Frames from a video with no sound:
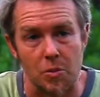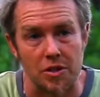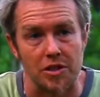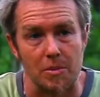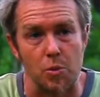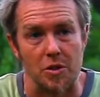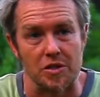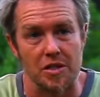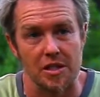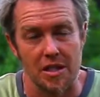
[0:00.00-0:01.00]
workshop was,
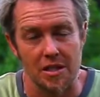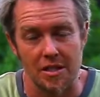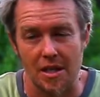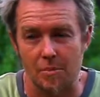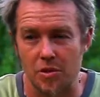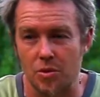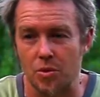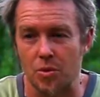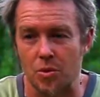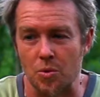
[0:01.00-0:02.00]
just getting them
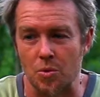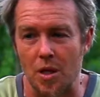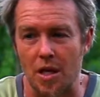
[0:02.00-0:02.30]
to